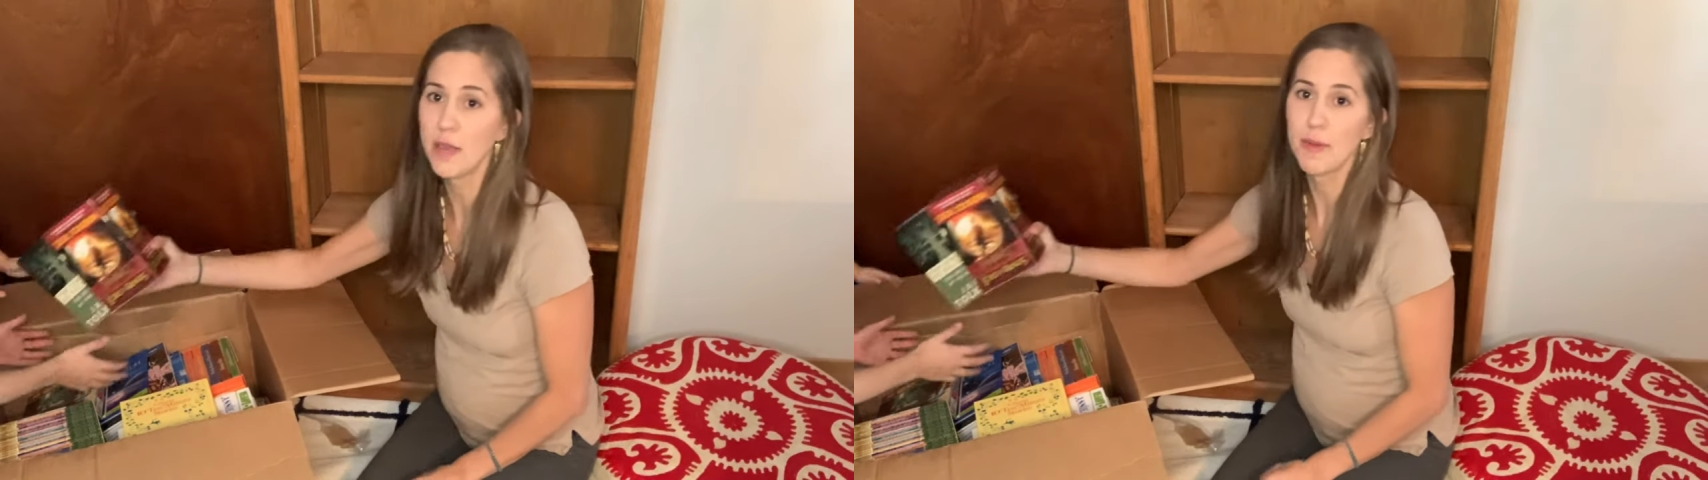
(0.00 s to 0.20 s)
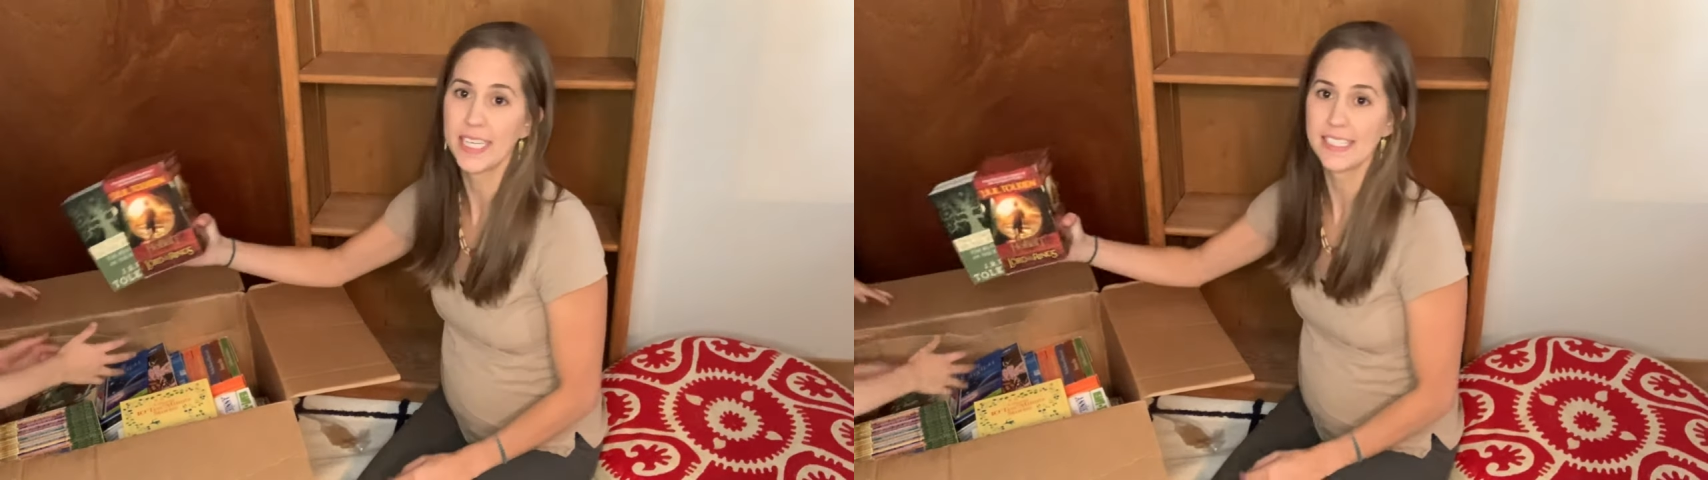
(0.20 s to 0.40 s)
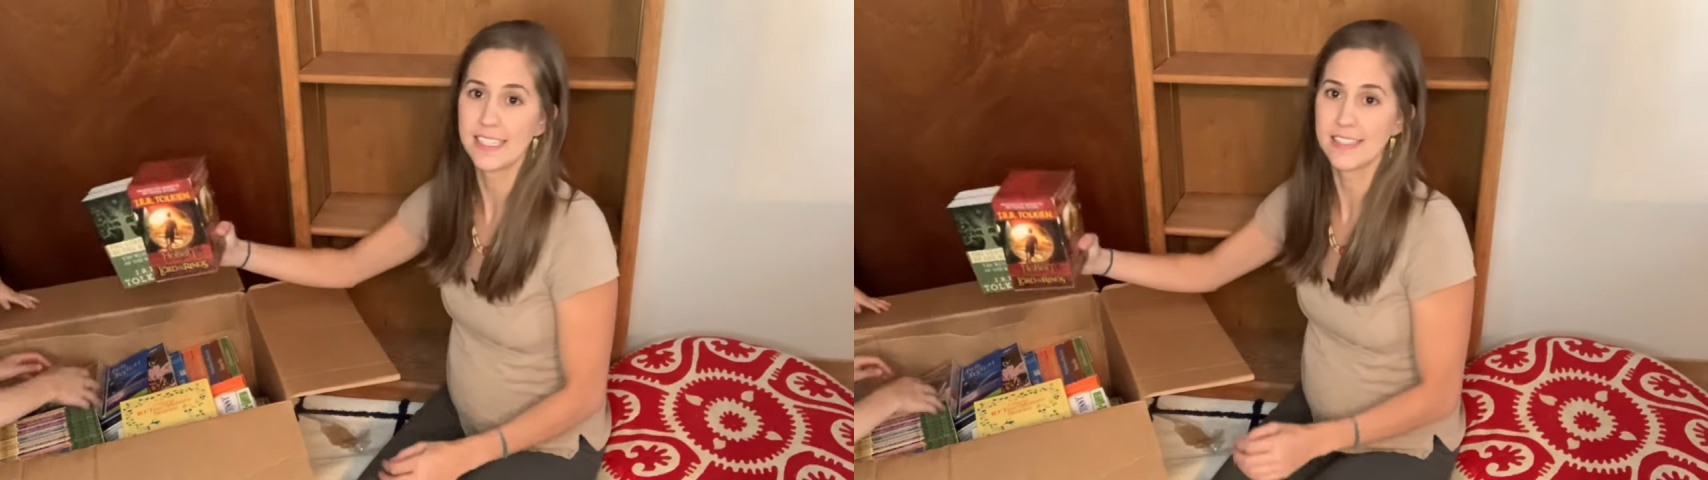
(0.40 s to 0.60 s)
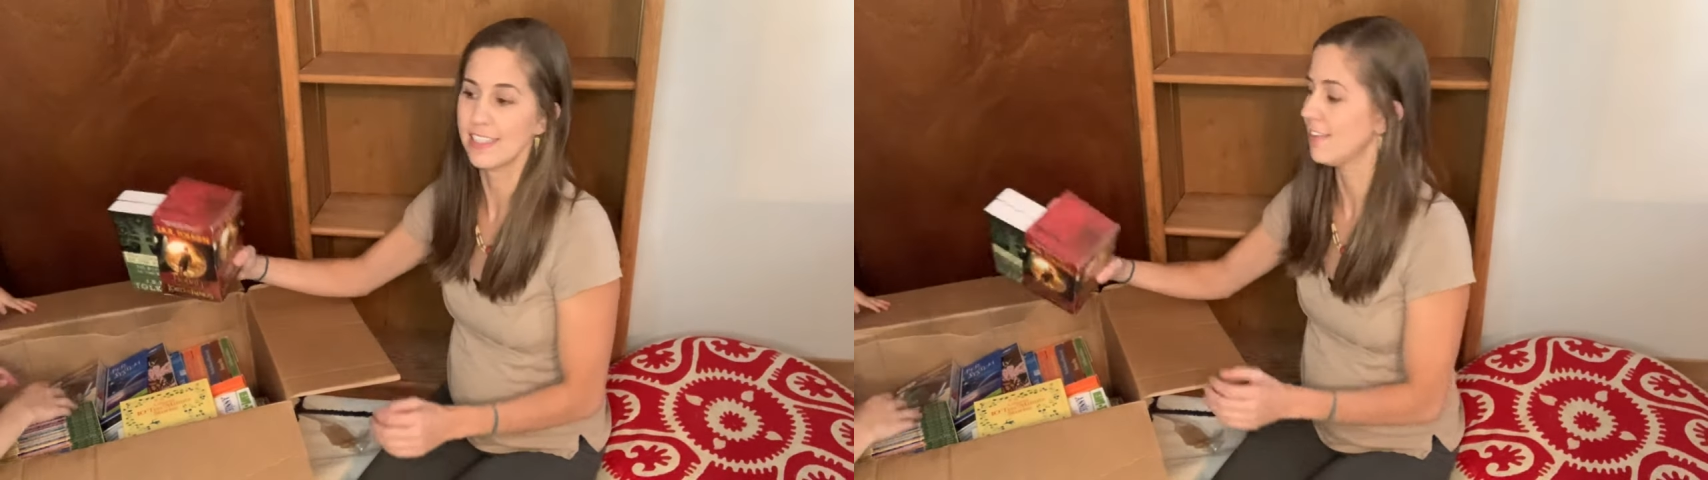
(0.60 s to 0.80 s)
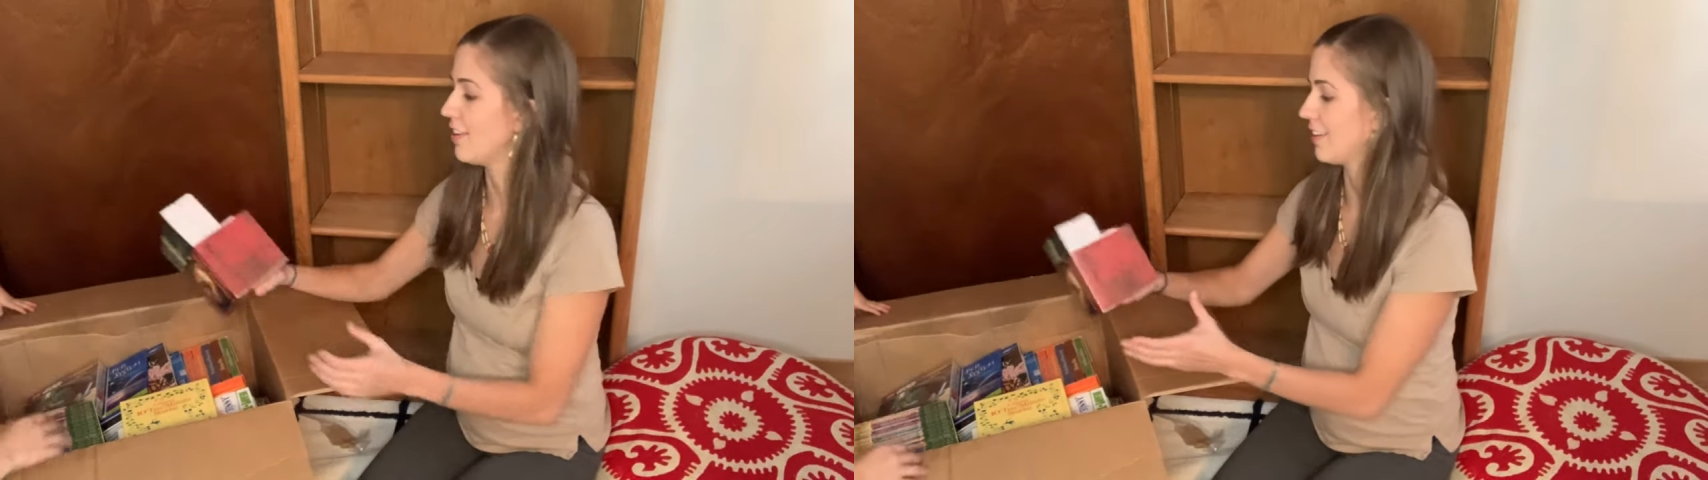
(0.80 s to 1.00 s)
my assistant
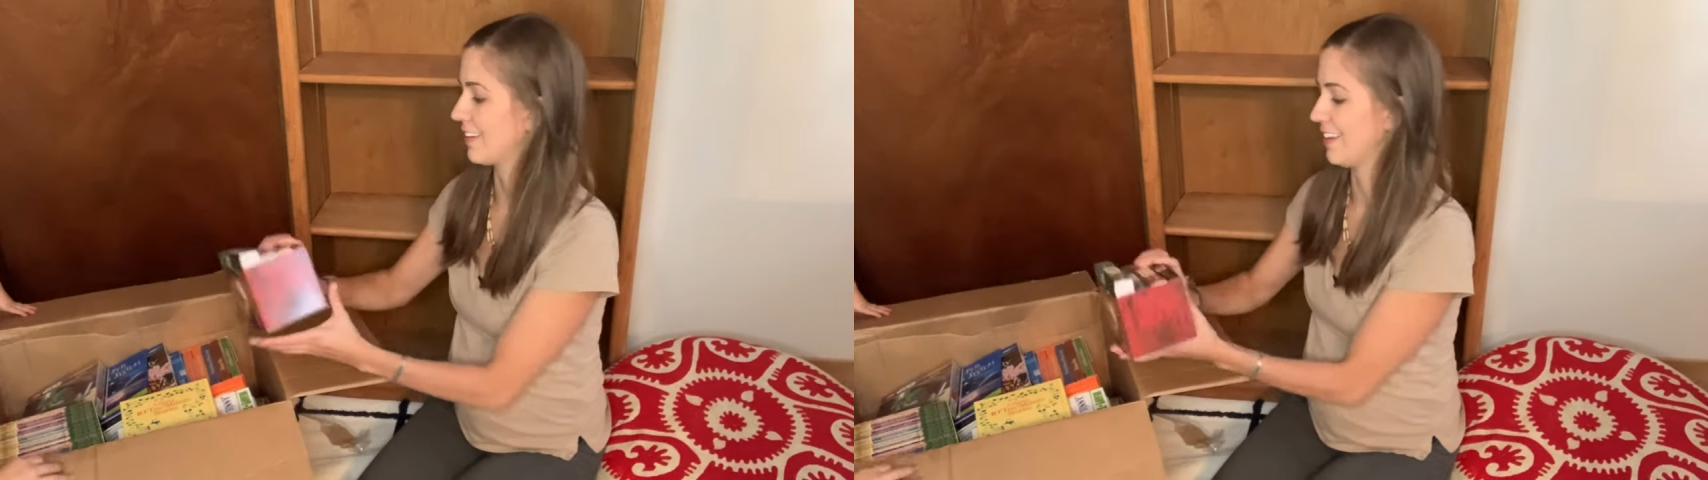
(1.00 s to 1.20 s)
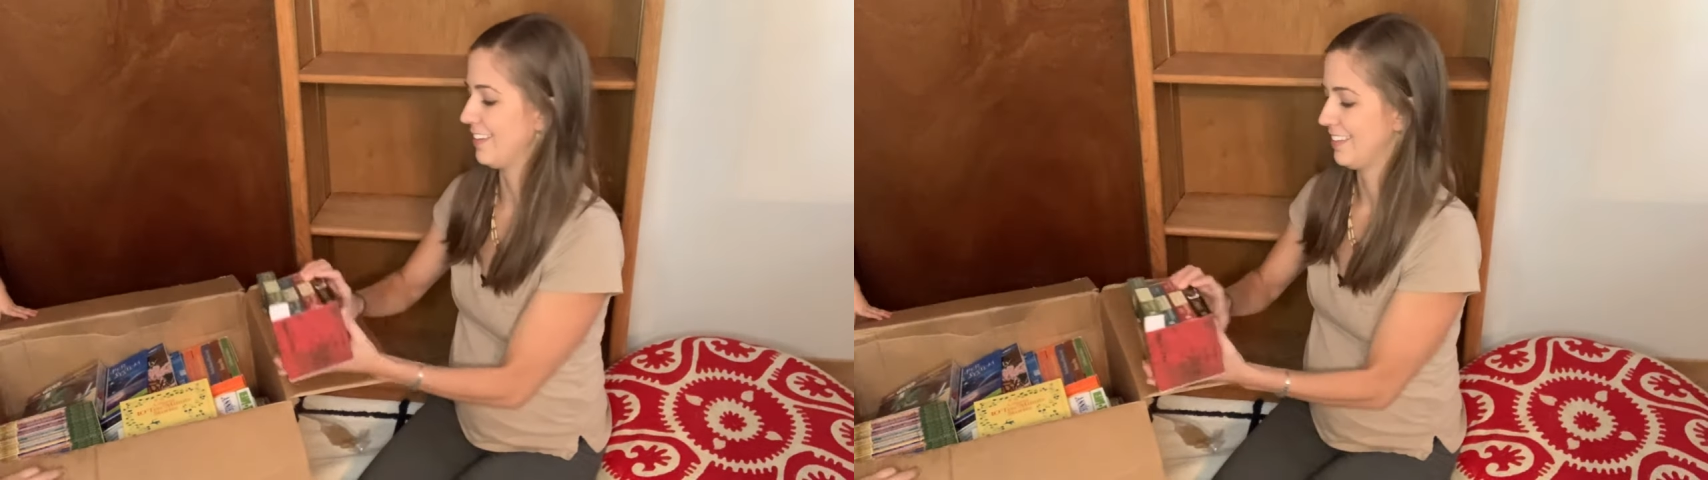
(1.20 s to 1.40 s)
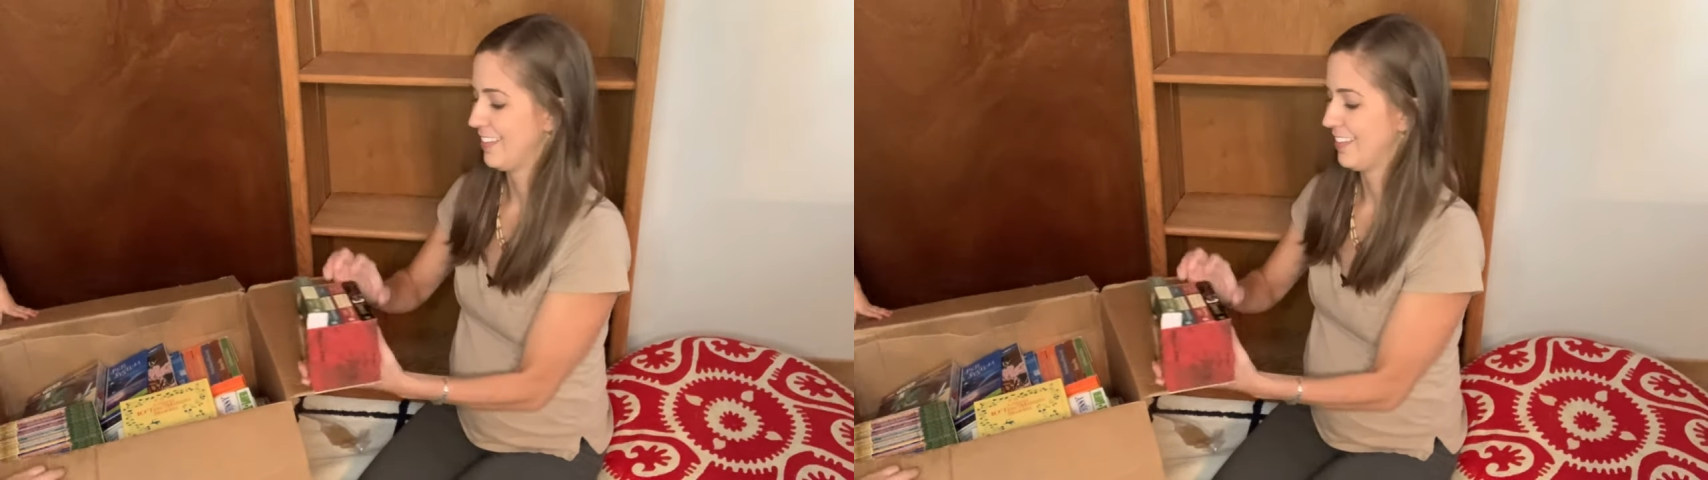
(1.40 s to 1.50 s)
Annika